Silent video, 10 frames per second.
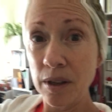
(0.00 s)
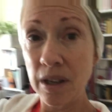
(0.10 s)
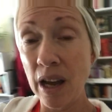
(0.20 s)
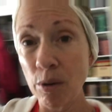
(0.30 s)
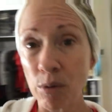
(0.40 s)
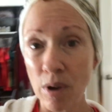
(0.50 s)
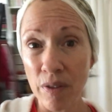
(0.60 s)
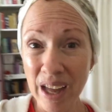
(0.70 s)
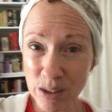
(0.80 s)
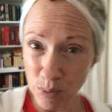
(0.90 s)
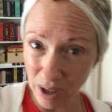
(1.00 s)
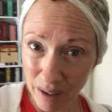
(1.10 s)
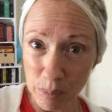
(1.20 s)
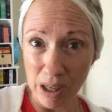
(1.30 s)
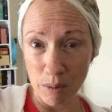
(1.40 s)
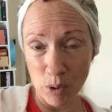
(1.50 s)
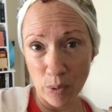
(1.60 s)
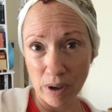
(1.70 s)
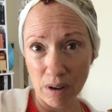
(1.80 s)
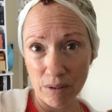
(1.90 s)
Now, that's what I've become
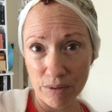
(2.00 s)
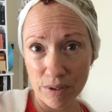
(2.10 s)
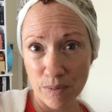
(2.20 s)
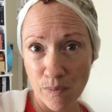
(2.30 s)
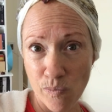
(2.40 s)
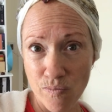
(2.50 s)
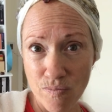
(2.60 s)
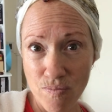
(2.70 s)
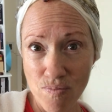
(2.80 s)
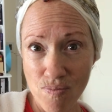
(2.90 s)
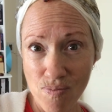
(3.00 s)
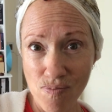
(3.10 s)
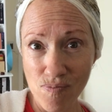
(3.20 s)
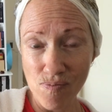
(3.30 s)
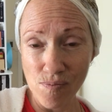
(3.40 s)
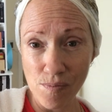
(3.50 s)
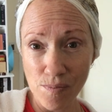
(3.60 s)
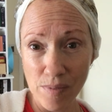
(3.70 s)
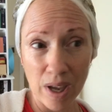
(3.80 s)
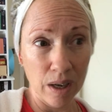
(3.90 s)
aware
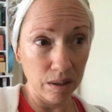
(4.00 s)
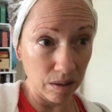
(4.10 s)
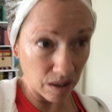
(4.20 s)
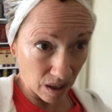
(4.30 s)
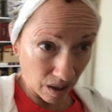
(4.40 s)
of. And